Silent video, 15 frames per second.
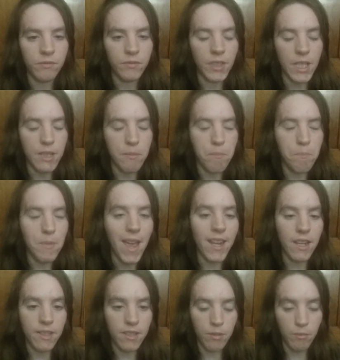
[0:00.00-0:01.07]
He has
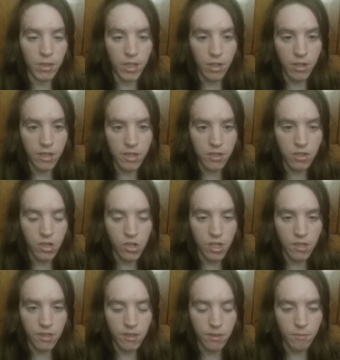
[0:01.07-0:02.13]
many similarities to
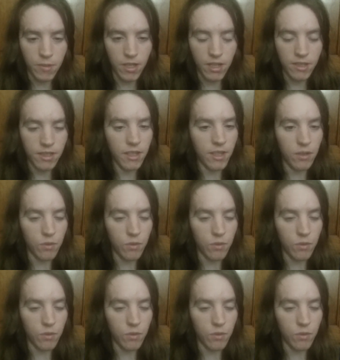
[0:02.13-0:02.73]
Jesus because he